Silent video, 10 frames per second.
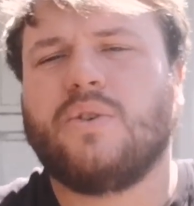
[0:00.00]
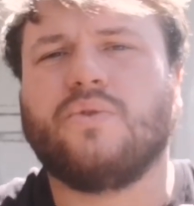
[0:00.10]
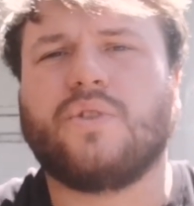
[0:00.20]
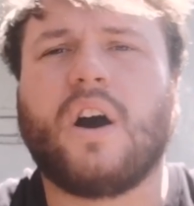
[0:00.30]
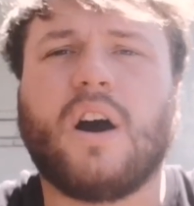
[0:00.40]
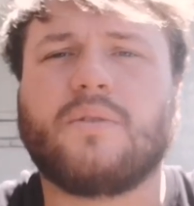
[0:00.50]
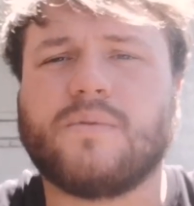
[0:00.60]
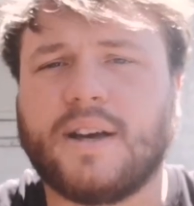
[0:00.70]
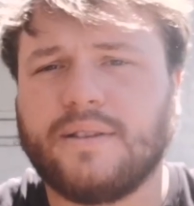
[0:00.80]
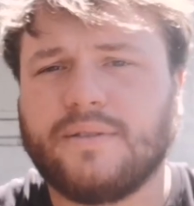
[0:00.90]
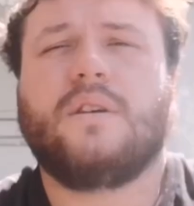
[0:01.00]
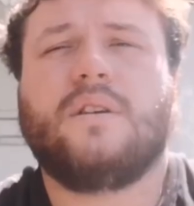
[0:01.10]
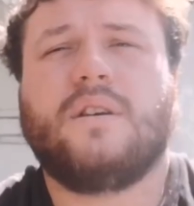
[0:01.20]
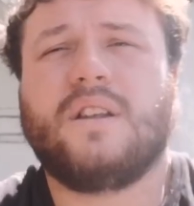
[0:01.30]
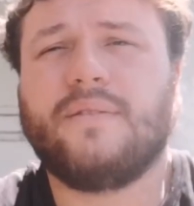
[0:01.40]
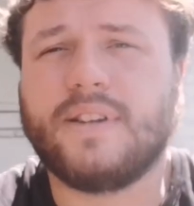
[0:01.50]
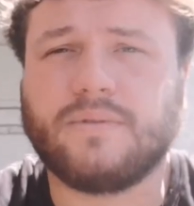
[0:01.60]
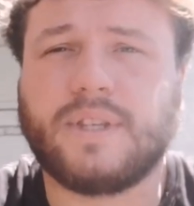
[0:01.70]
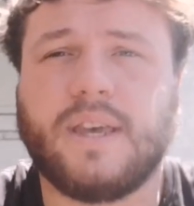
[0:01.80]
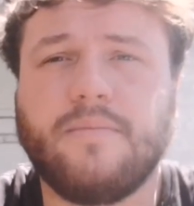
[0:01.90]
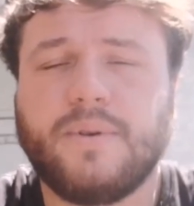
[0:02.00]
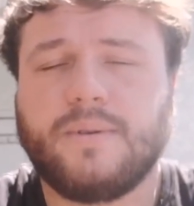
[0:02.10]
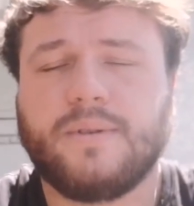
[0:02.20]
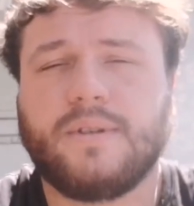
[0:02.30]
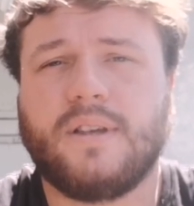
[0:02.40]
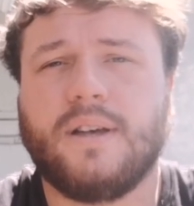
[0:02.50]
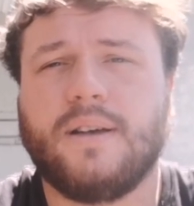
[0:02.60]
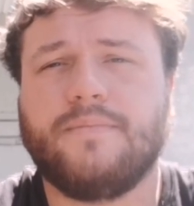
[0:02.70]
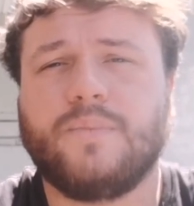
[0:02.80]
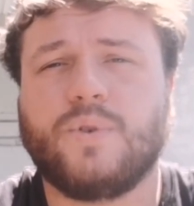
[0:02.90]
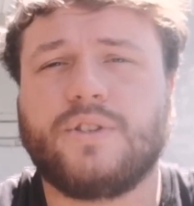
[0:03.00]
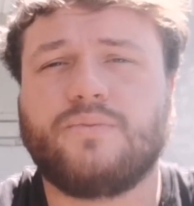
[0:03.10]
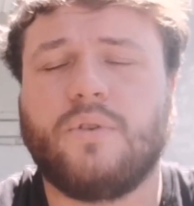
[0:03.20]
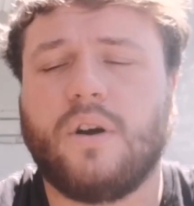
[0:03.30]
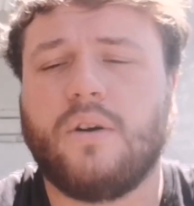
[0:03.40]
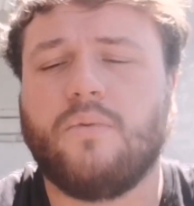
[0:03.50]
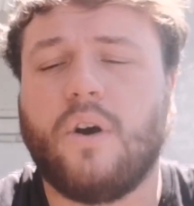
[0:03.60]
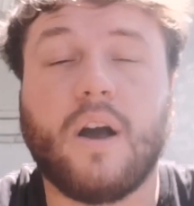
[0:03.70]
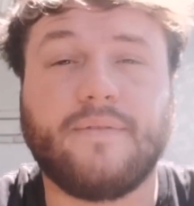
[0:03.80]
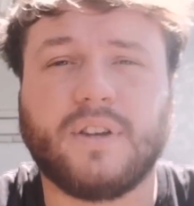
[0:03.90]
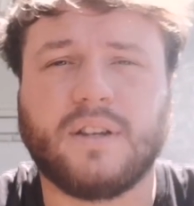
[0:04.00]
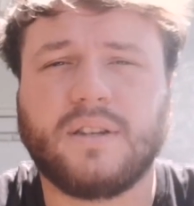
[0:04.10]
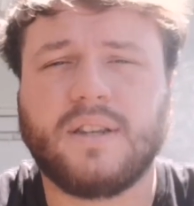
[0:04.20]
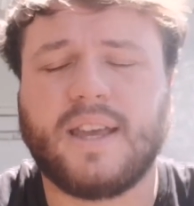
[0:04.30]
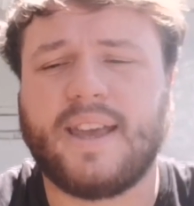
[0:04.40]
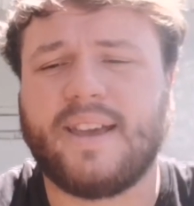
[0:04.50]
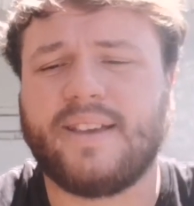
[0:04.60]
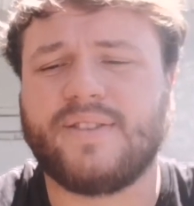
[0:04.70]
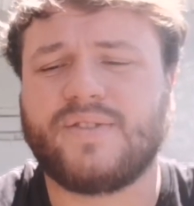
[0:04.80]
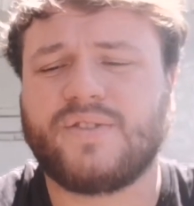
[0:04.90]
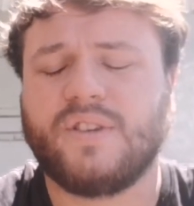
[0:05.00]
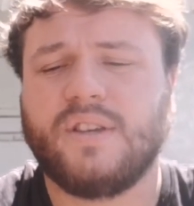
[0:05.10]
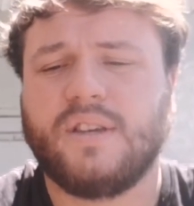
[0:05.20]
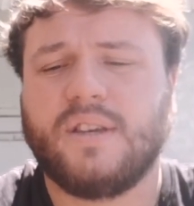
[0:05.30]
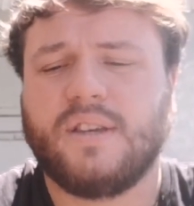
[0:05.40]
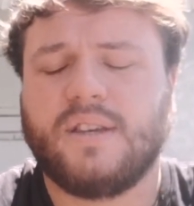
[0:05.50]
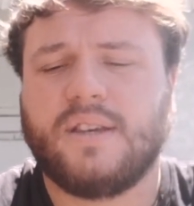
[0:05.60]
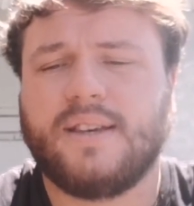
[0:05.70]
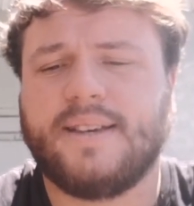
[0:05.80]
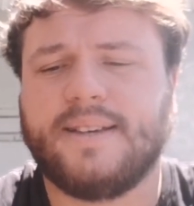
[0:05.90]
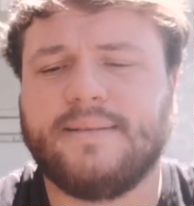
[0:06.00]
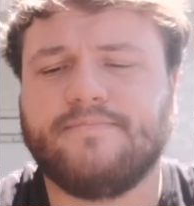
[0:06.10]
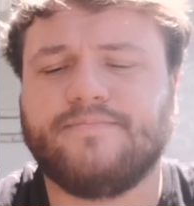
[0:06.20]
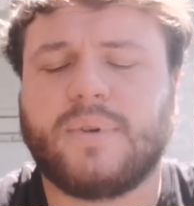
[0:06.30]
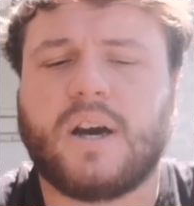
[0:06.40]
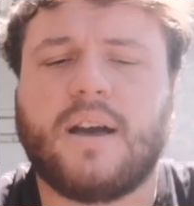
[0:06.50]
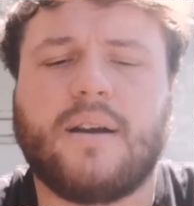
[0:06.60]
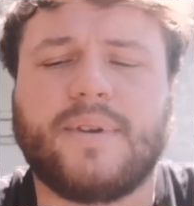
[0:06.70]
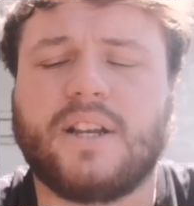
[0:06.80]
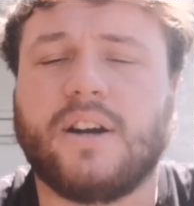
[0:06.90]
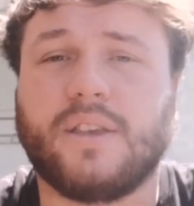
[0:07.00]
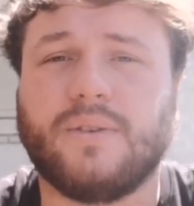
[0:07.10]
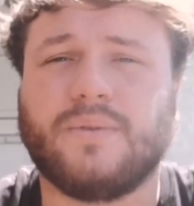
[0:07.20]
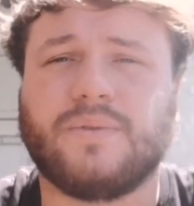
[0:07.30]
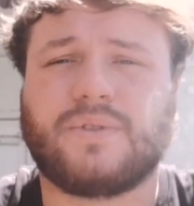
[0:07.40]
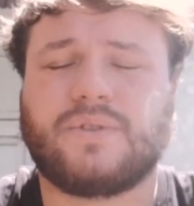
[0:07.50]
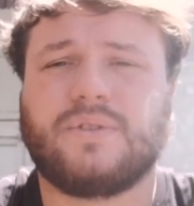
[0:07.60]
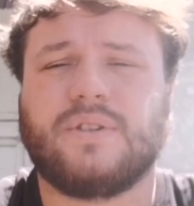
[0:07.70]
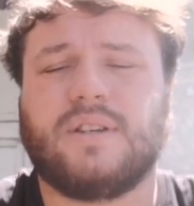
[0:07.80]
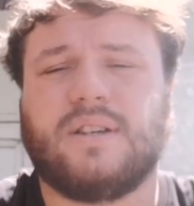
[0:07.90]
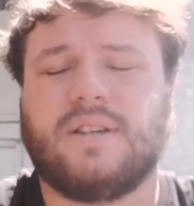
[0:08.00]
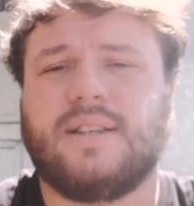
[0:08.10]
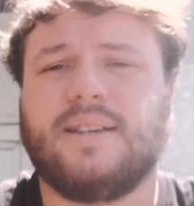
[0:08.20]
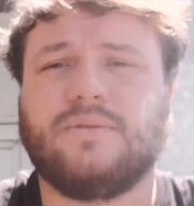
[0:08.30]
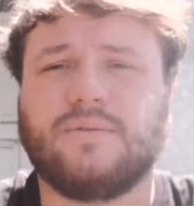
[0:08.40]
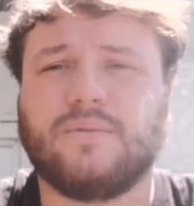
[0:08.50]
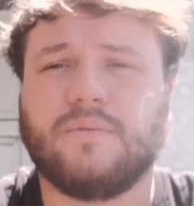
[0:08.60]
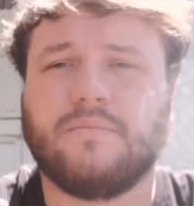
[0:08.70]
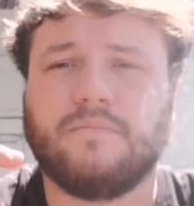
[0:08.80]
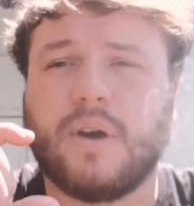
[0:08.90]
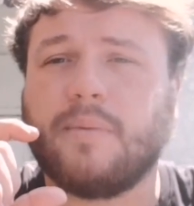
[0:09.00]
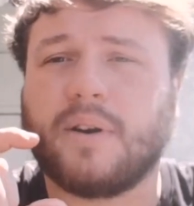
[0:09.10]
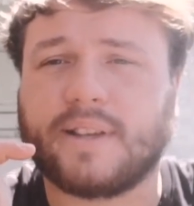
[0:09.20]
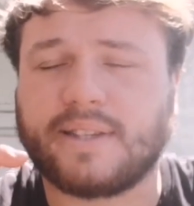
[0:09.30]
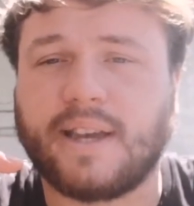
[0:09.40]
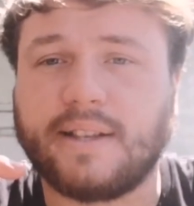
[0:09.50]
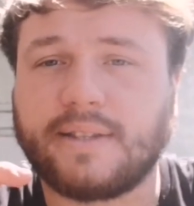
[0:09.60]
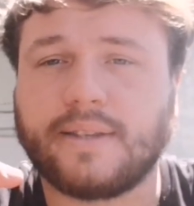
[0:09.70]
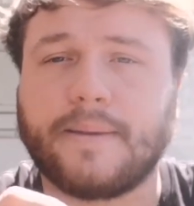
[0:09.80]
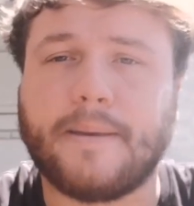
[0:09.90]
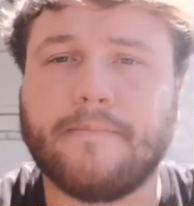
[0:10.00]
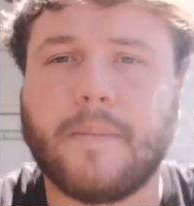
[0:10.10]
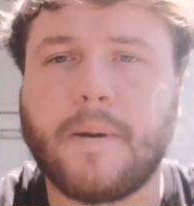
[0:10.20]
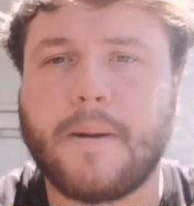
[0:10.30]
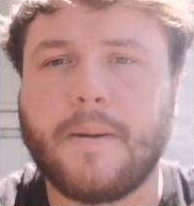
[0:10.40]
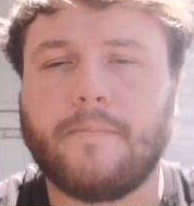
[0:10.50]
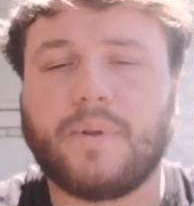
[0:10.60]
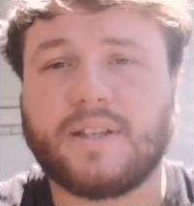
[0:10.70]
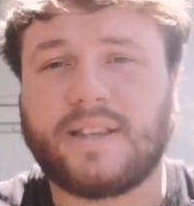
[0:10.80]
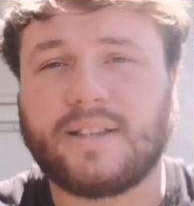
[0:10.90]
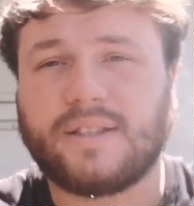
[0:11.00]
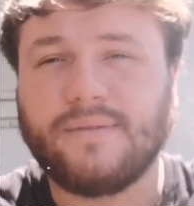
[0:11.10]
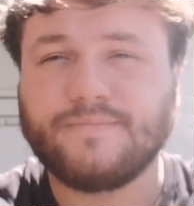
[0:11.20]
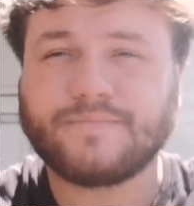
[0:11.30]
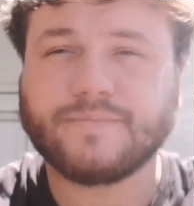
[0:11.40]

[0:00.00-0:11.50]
all the hardware. Another little tip, which what I've done is, I use little mobile cassettes in my blood tester.